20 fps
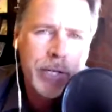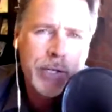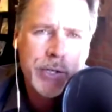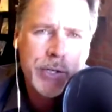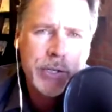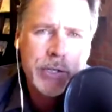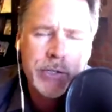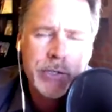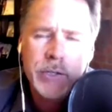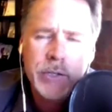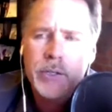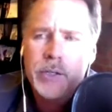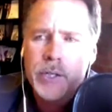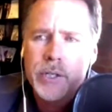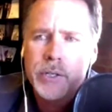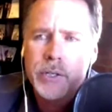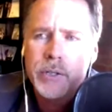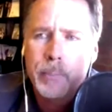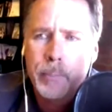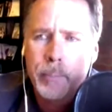
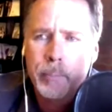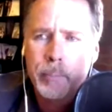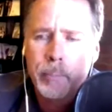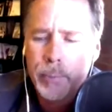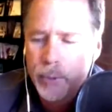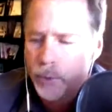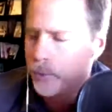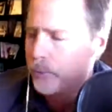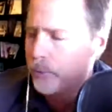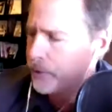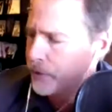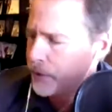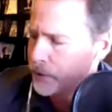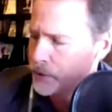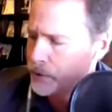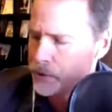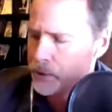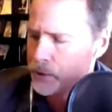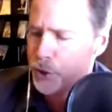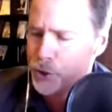she's built
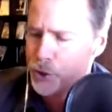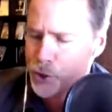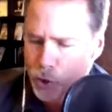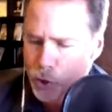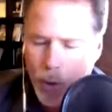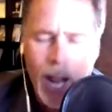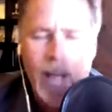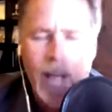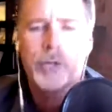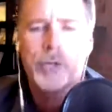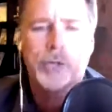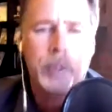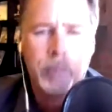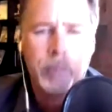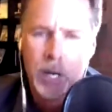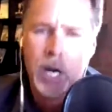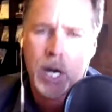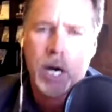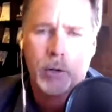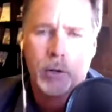this
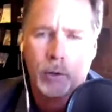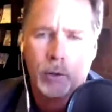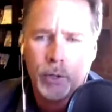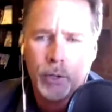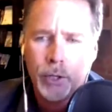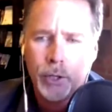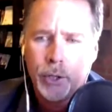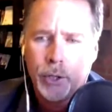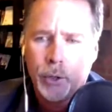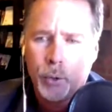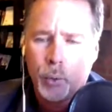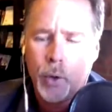attraction model